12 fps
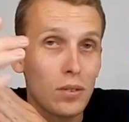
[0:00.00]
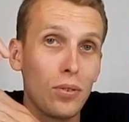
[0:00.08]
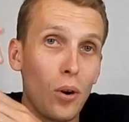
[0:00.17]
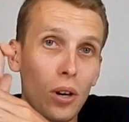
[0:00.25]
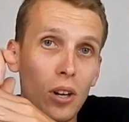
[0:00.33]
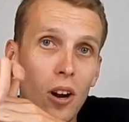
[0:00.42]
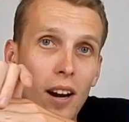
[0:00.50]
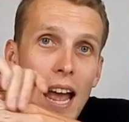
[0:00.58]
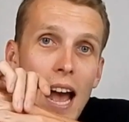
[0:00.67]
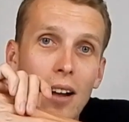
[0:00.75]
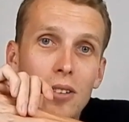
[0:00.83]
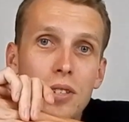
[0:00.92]
We just fought
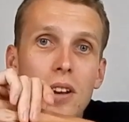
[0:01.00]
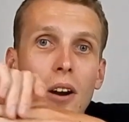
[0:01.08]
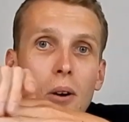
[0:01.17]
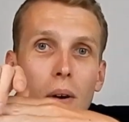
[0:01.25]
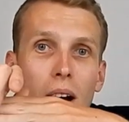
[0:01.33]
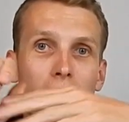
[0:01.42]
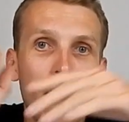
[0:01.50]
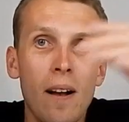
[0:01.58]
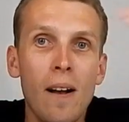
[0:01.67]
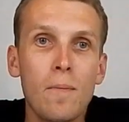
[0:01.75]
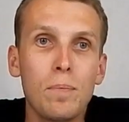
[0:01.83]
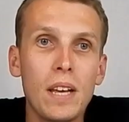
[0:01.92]
it on out. So
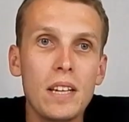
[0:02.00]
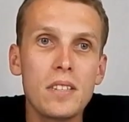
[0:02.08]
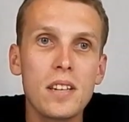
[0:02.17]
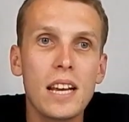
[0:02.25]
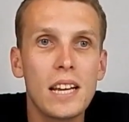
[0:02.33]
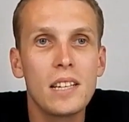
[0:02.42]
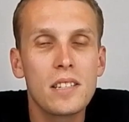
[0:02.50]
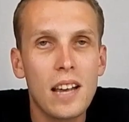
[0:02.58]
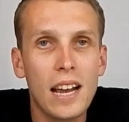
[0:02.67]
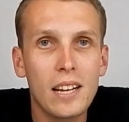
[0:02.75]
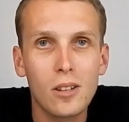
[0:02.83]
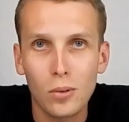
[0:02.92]
uh, this
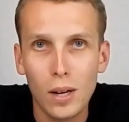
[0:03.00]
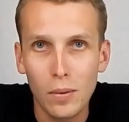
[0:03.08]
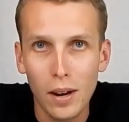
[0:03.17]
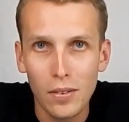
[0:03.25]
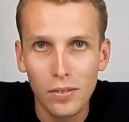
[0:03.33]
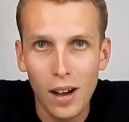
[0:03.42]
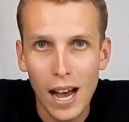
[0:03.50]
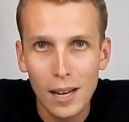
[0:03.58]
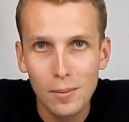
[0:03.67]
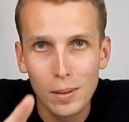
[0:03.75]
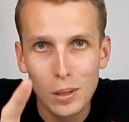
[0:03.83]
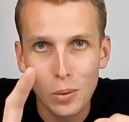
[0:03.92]
is a three-way
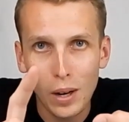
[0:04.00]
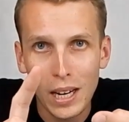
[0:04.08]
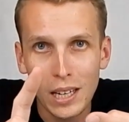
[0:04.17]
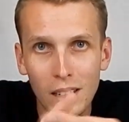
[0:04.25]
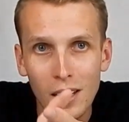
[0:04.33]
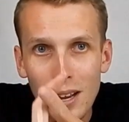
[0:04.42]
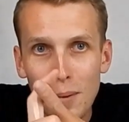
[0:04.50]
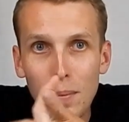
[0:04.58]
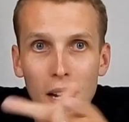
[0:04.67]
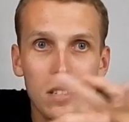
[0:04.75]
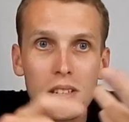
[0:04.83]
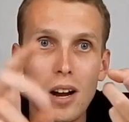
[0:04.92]
fight
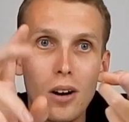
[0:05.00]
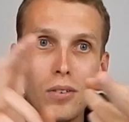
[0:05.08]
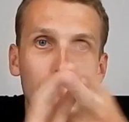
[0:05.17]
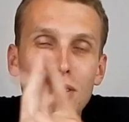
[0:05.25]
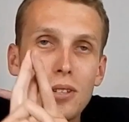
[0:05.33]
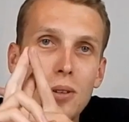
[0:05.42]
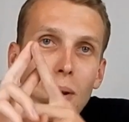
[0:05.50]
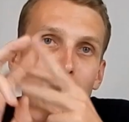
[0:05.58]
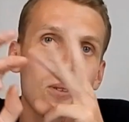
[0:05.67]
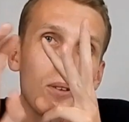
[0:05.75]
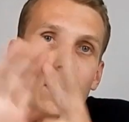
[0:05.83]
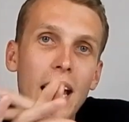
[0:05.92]
between myself,
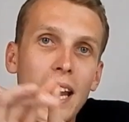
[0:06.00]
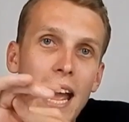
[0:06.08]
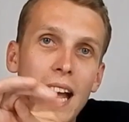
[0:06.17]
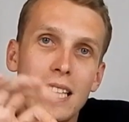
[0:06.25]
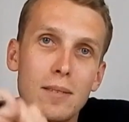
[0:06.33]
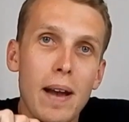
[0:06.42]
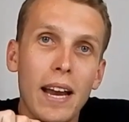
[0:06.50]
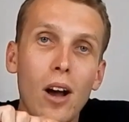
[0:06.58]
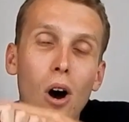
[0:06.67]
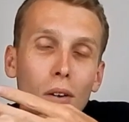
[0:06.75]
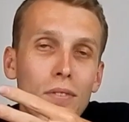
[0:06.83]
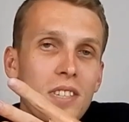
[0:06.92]
Sawtooth, and
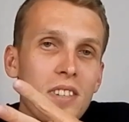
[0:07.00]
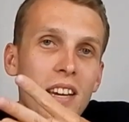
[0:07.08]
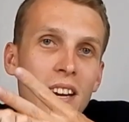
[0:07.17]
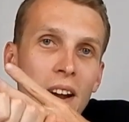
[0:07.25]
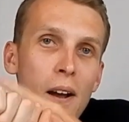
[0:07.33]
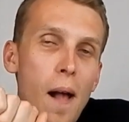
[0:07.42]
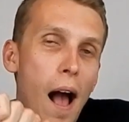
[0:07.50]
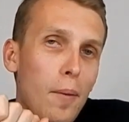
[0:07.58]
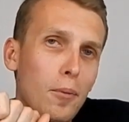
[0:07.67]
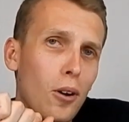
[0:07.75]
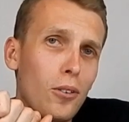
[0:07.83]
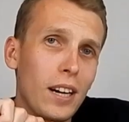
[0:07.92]
Antimatter. Obviously,
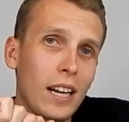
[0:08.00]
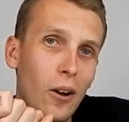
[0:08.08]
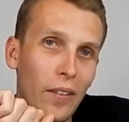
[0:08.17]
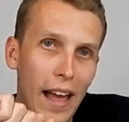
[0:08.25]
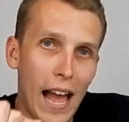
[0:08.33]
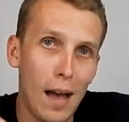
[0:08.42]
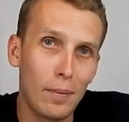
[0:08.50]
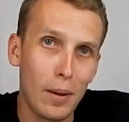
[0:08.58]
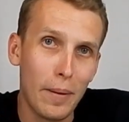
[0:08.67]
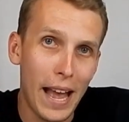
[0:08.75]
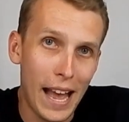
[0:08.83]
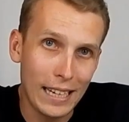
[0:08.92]
I'm not really all
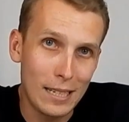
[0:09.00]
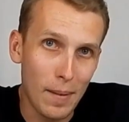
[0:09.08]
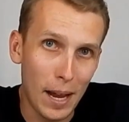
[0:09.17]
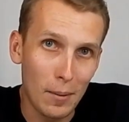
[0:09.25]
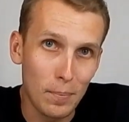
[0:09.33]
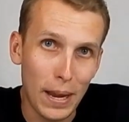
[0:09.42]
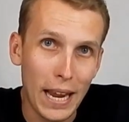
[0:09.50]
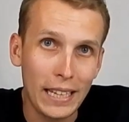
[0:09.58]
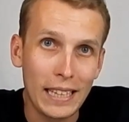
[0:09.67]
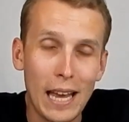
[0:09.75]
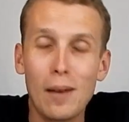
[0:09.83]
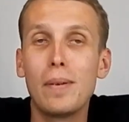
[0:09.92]
that happy about
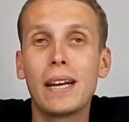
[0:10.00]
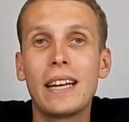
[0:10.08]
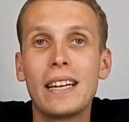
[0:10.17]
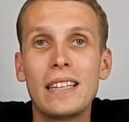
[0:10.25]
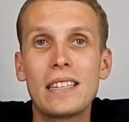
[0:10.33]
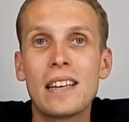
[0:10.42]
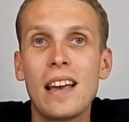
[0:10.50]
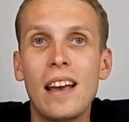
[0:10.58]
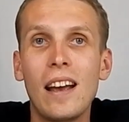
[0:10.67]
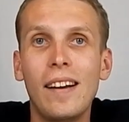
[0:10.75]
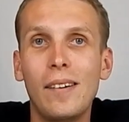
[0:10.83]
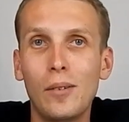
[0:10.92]
Antimatter being there
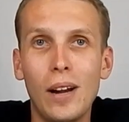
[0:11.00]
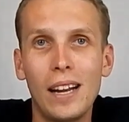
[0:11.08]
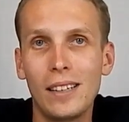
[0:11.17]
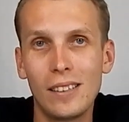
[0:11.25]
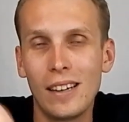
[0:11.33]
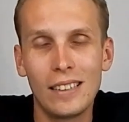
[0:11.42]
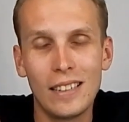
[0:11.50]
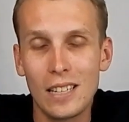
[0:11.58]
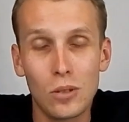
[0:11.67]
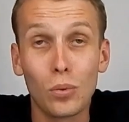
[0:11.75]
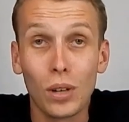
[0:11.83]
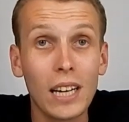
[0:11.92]
because
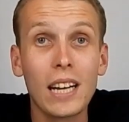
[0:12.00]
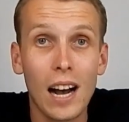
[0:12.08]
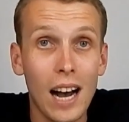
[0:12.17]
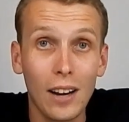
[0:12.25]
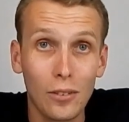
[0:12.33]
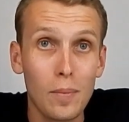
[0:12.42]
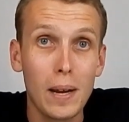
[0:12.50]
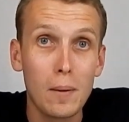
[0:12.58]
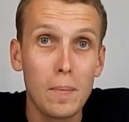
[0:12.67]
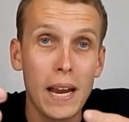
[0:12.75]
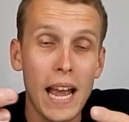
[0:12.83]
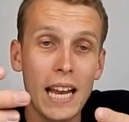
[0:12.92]
it's really
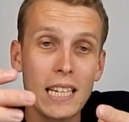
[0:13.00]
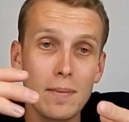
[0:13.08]
hard for me to